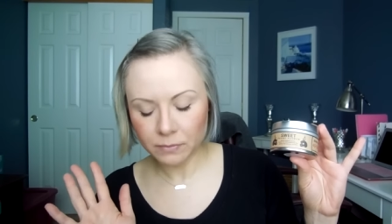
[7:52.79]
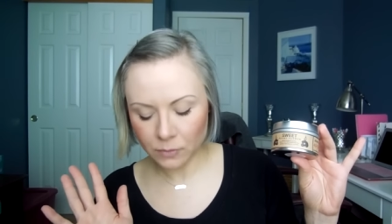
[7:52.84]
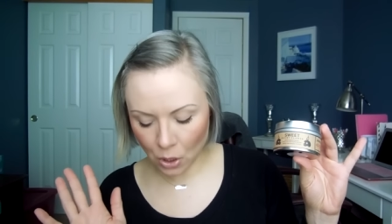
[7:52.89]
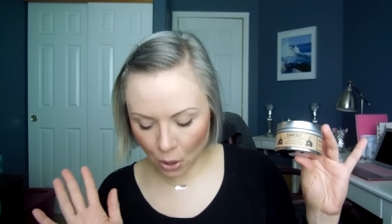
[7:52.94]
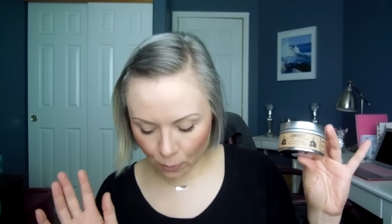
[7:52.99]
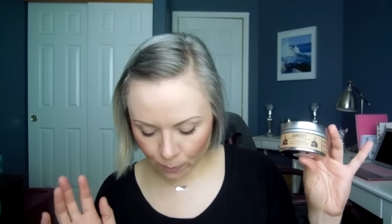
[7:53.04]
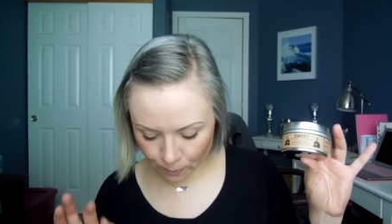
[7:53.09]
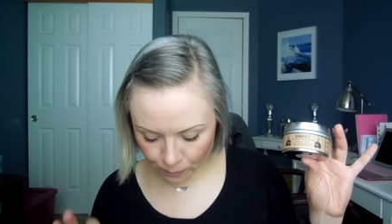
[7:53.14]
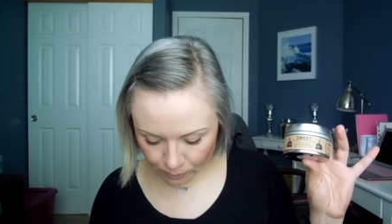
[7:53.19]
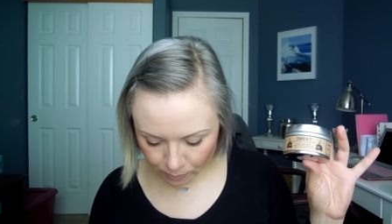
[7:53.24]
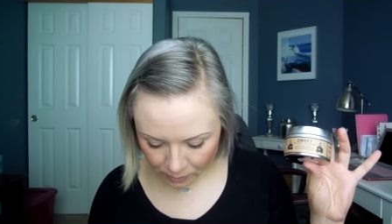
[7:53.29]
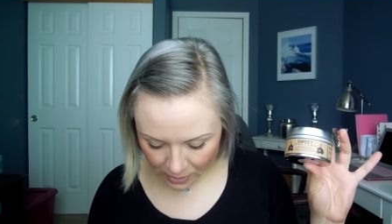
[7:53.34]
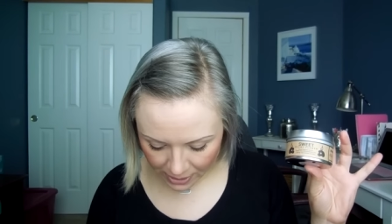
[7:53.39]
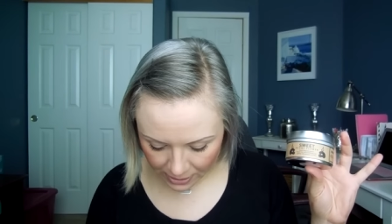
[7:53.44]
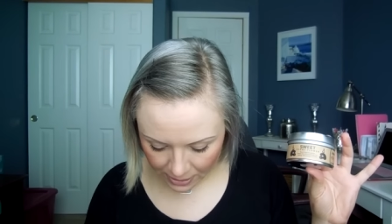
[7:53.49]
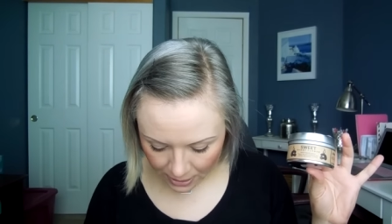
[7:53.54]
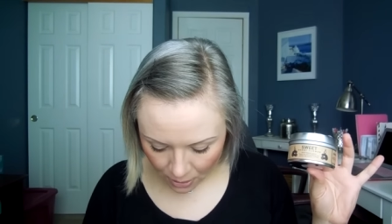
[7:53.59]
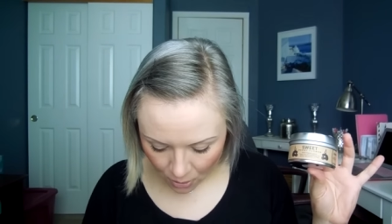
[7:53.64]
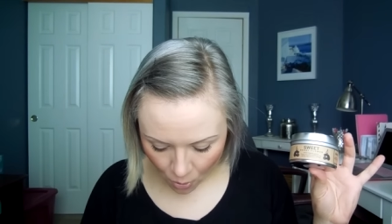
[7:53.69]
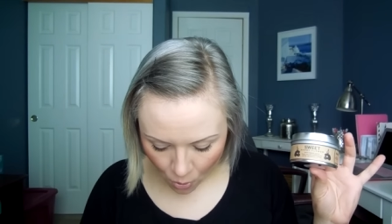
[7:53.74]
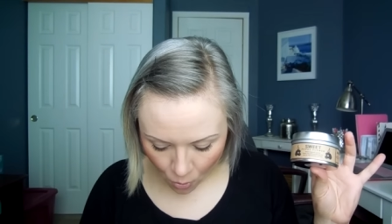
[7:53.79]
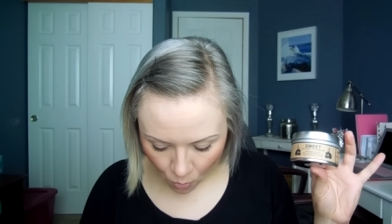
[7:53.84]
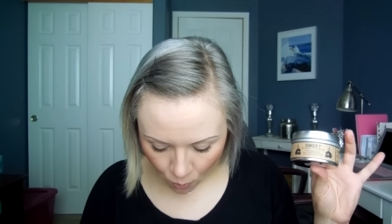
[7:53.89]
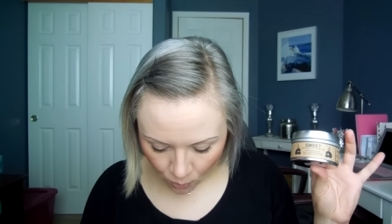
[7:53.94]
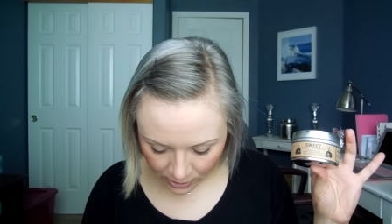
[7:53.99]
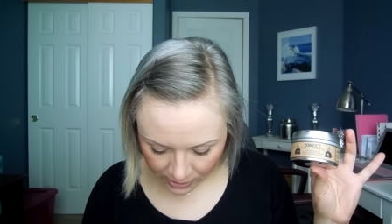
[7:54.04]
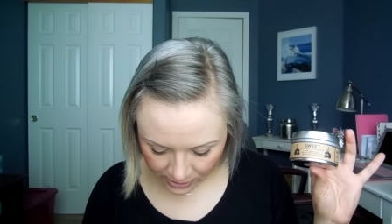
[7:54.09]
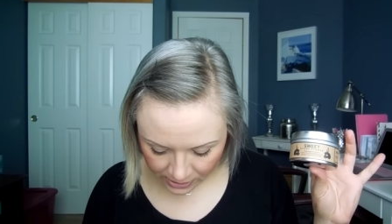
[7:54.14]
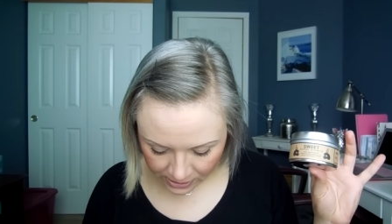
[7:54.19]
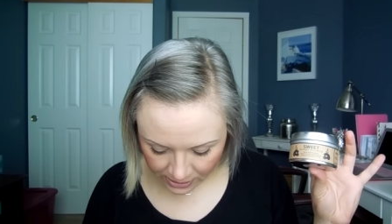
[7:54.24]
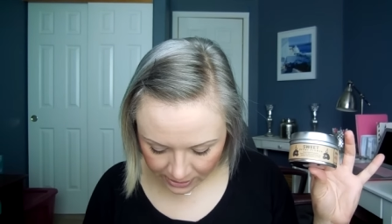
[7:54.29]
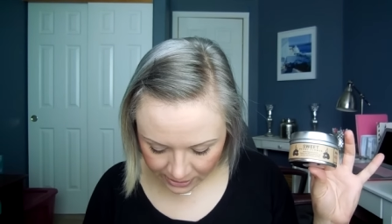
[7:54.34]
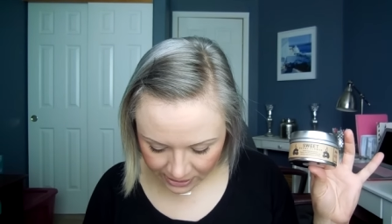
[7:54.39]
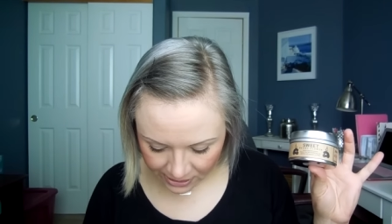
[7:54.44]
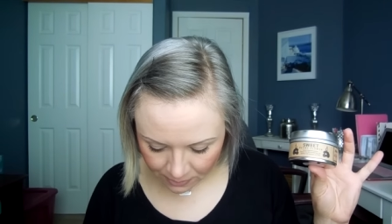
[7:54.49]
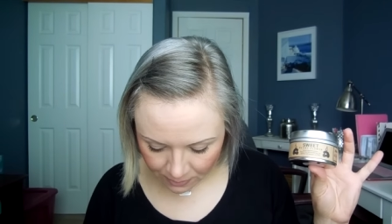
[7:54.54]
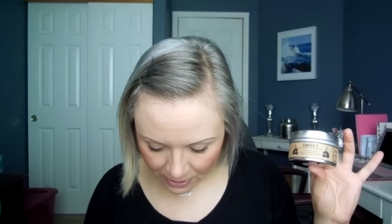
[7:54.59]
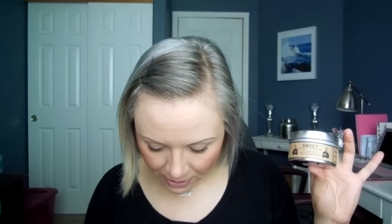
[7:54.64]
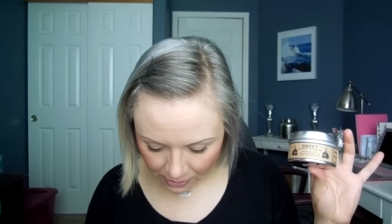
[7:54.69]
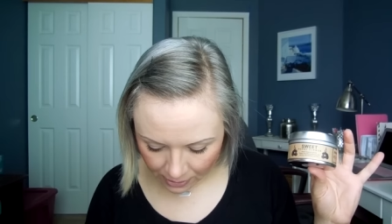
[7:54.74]
No, but what it
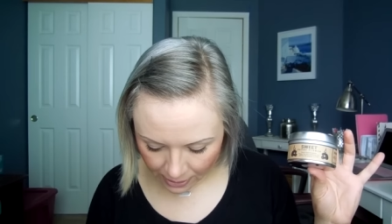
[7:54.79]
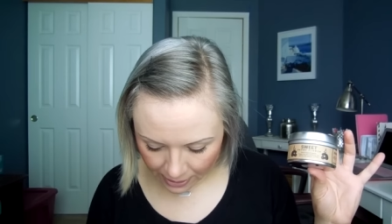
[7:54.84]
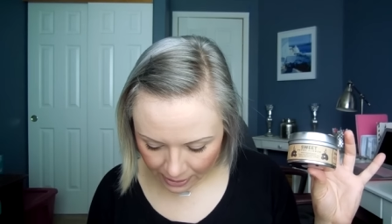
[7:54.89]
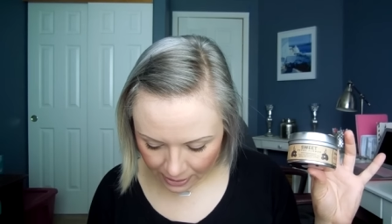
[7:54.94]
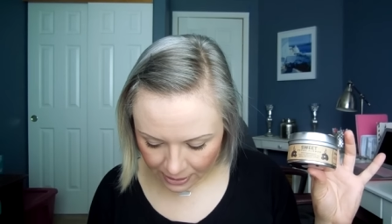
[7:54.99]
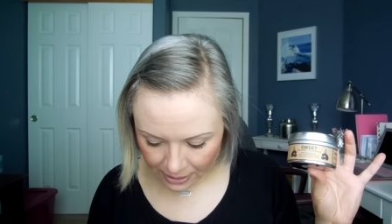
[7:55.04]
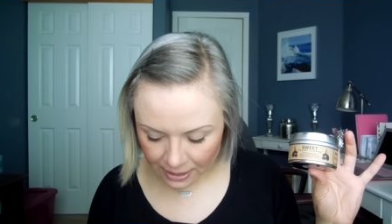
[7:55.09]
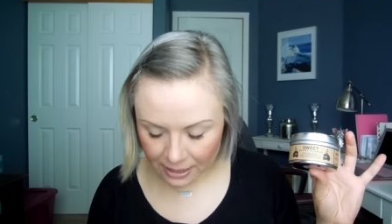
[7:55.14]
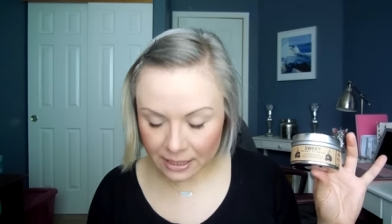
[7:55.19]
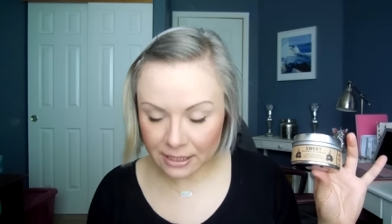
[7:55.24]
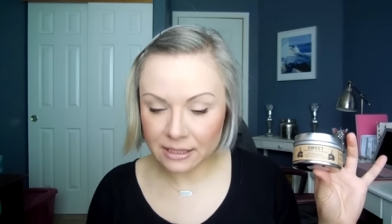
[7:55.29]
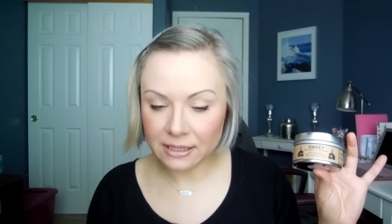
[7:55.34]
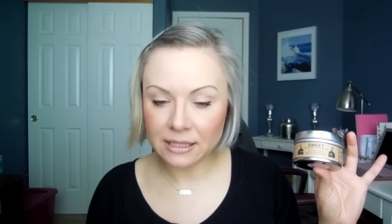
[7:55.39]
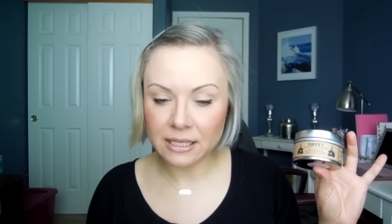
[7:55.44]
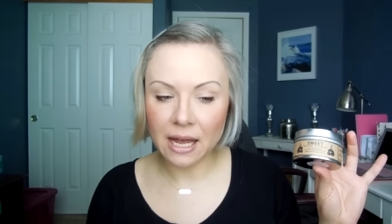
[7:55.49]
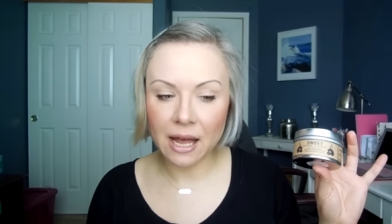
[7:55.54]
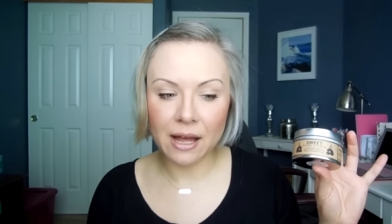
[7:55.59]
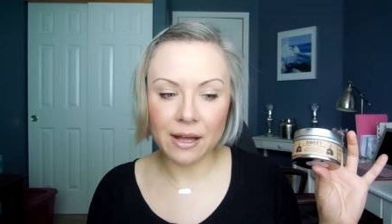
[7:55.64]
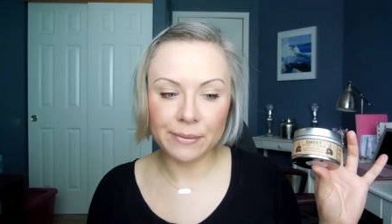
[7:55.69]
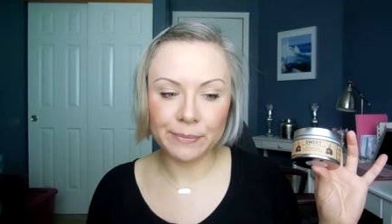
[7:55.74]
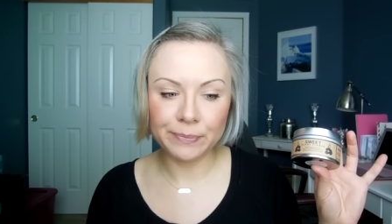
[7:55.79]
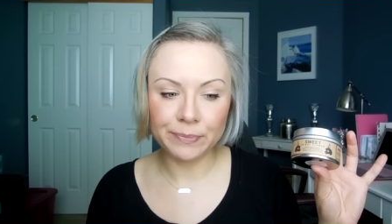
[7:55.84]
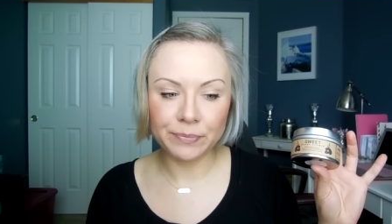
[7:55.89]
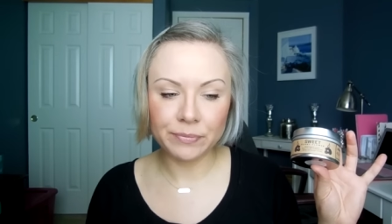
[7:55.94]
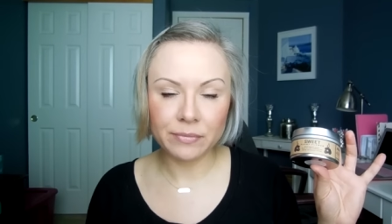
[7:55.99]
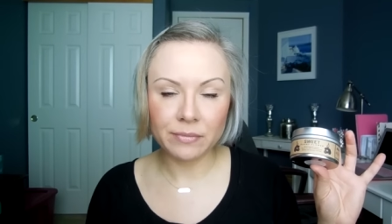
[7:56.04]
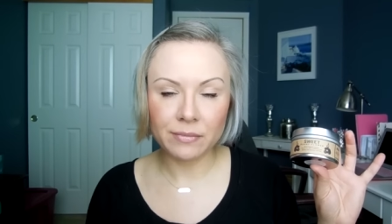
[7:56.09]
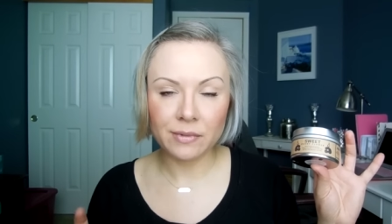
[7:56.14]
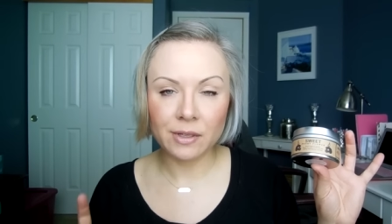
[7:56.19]
does smell like is um,